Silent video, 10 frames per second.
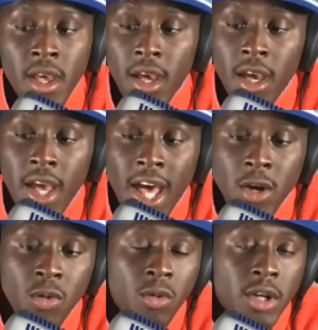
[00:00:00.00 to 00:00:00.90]
And I
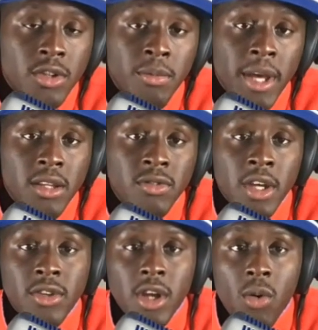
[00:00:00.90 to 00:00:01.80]
don't want to make this
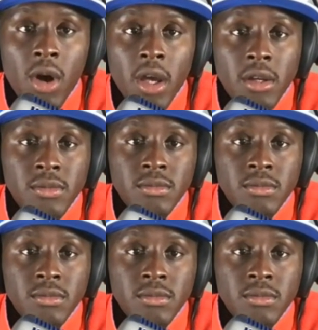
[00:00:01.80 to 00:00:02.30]
anti-white.